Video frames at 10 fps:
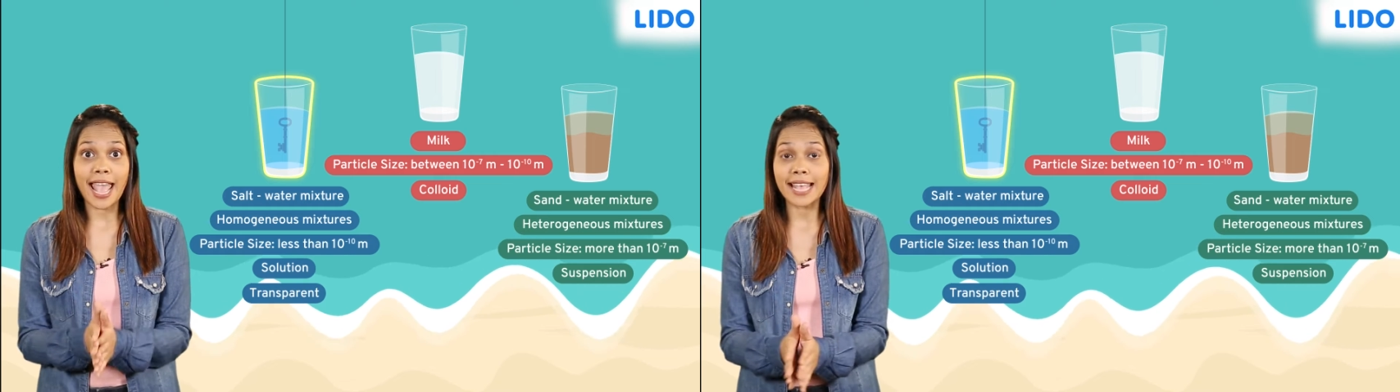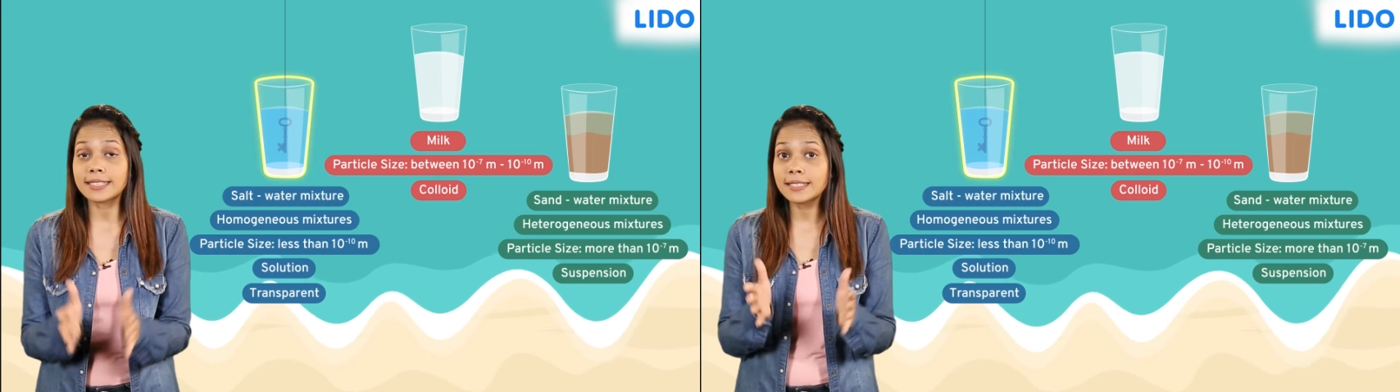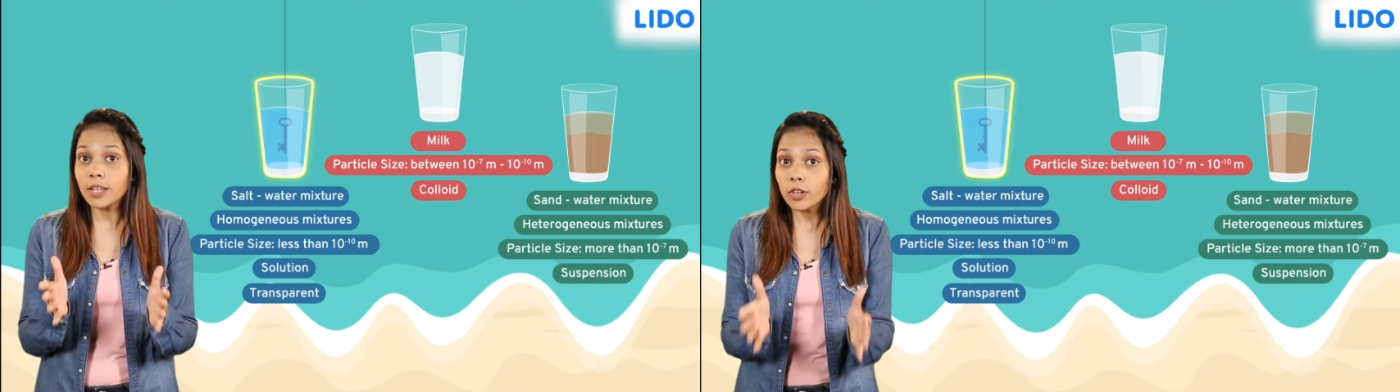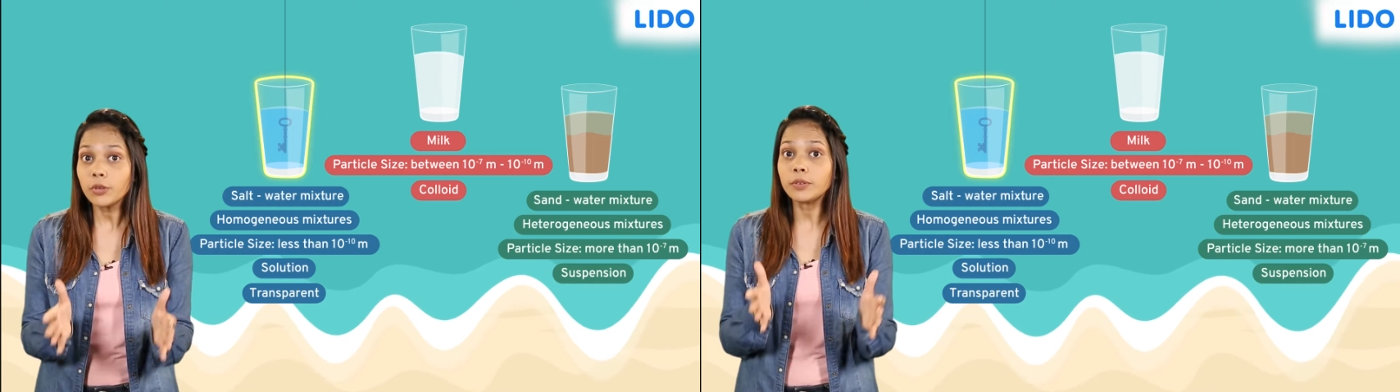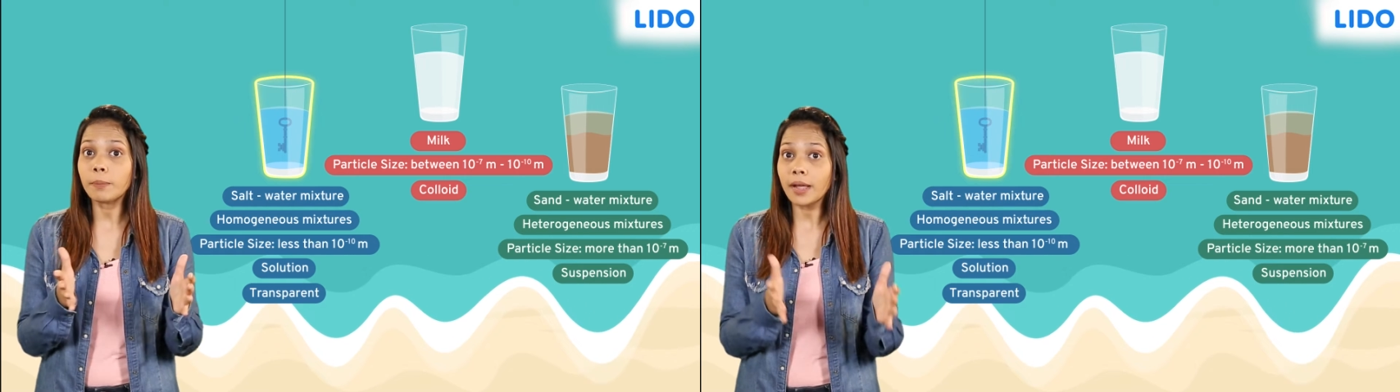as
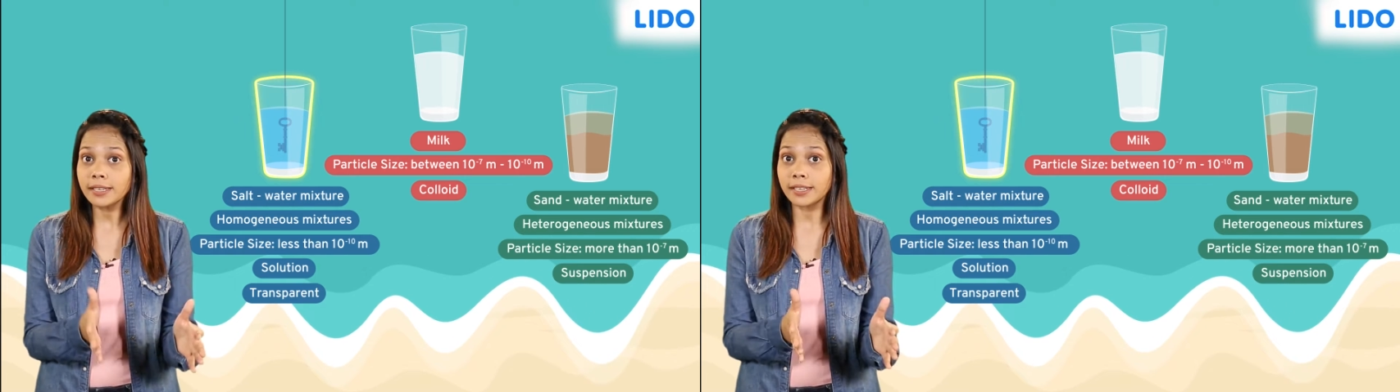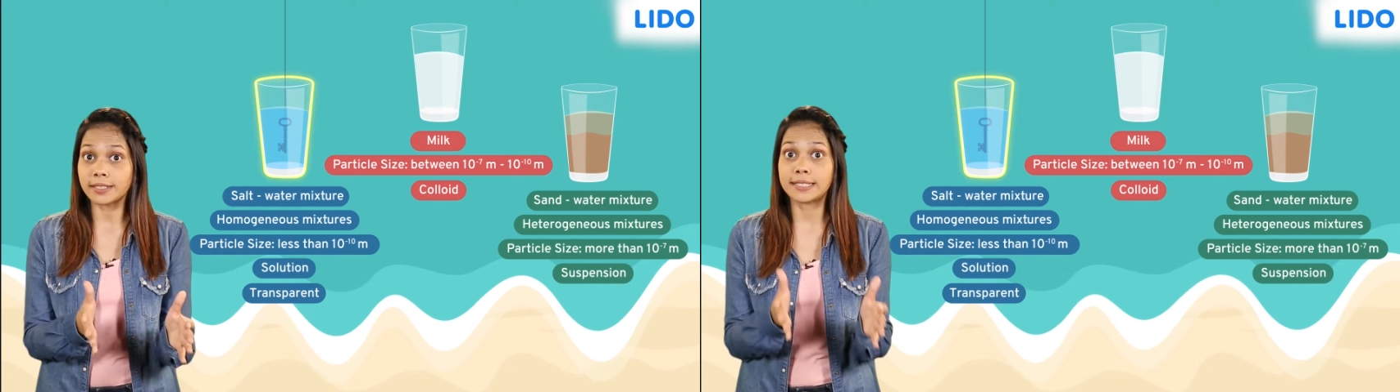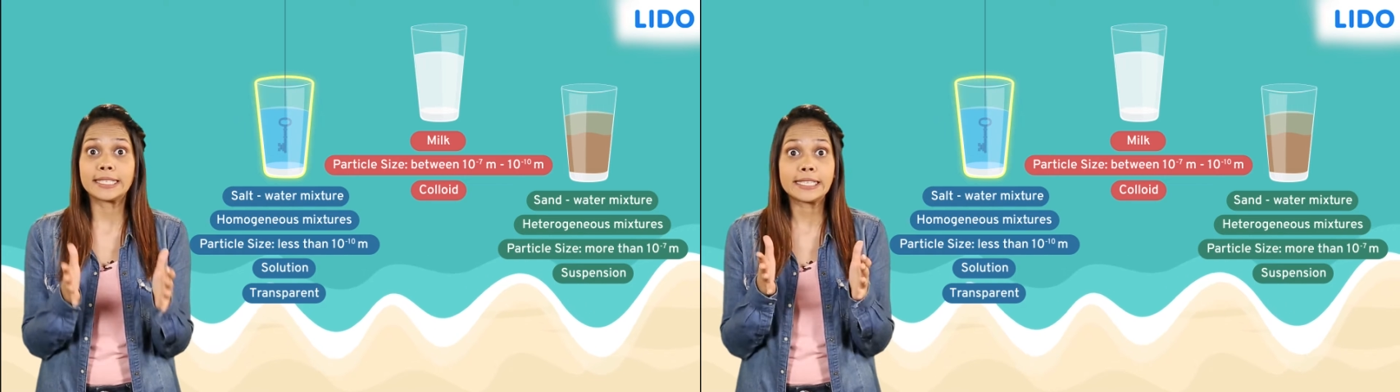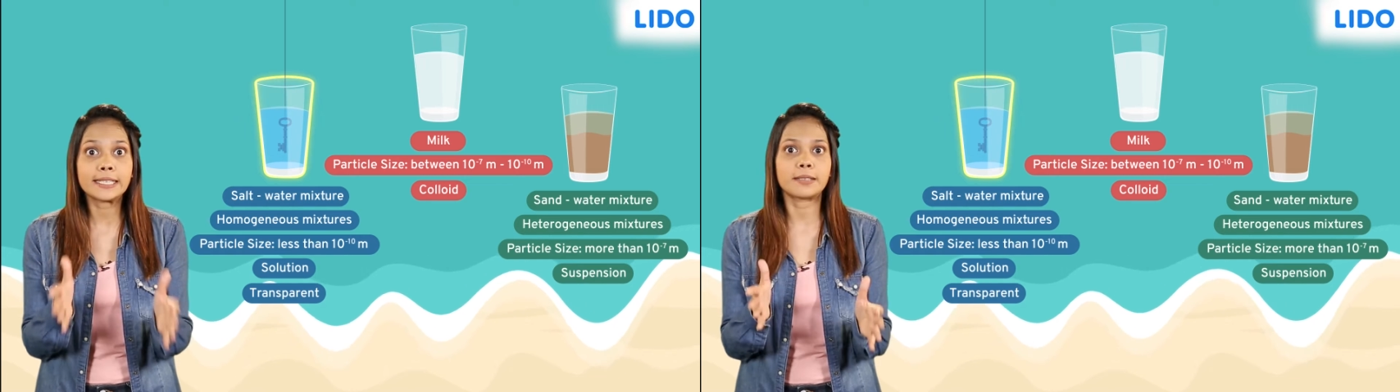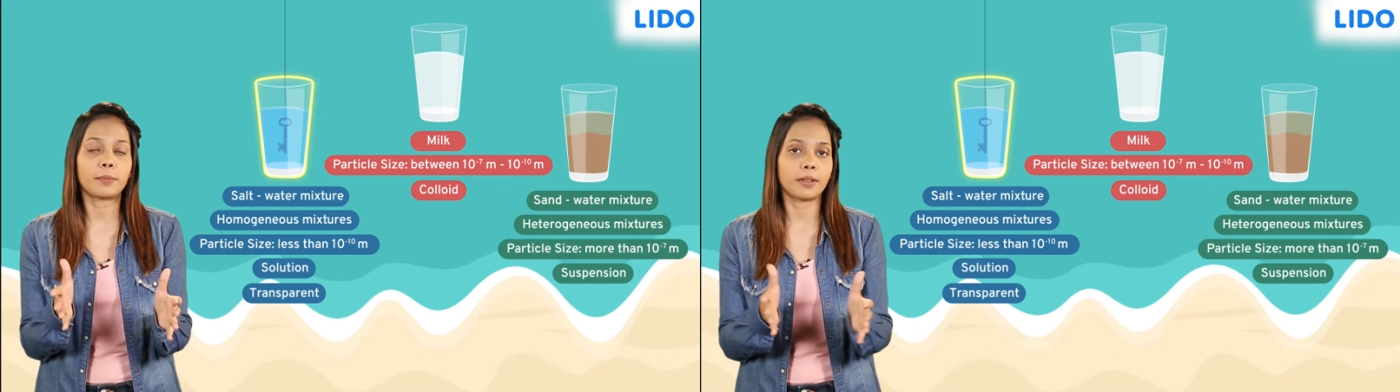solute particles
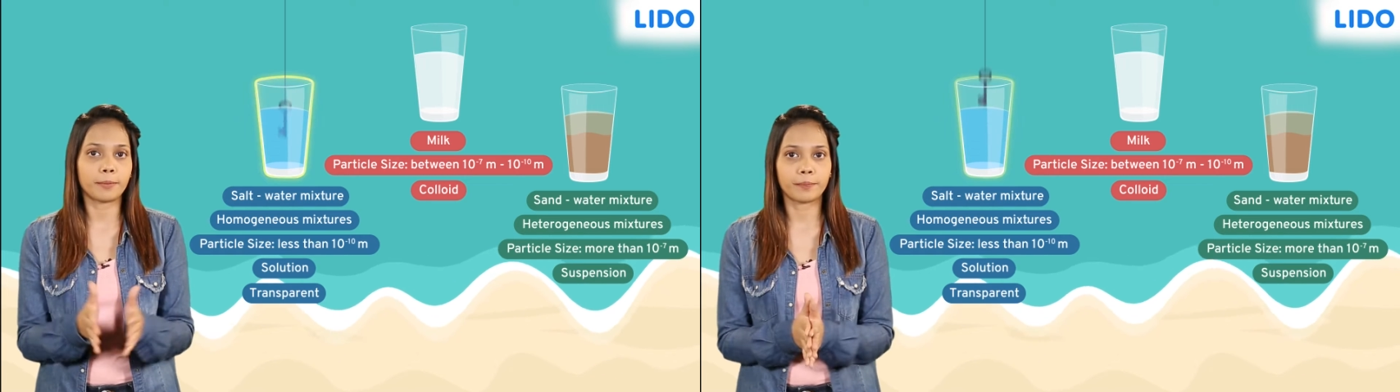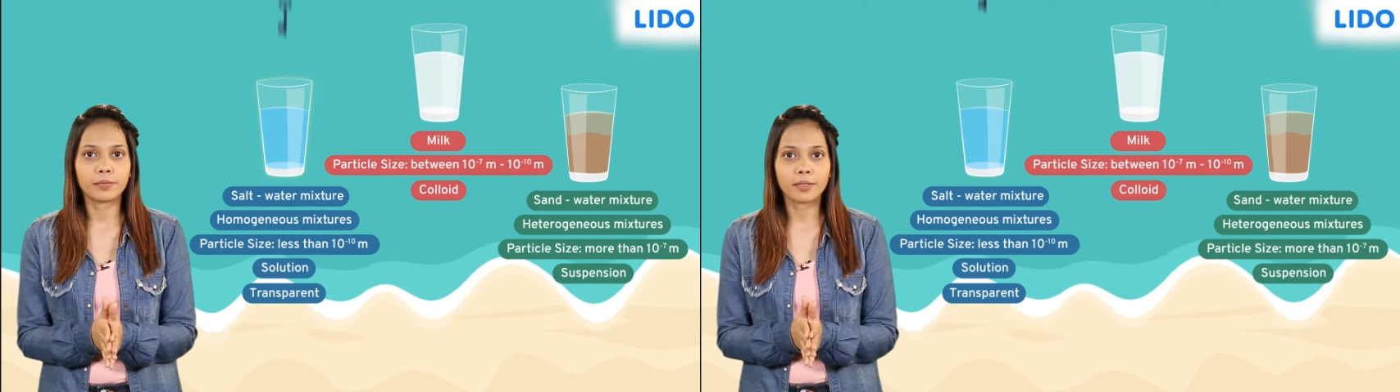disappear.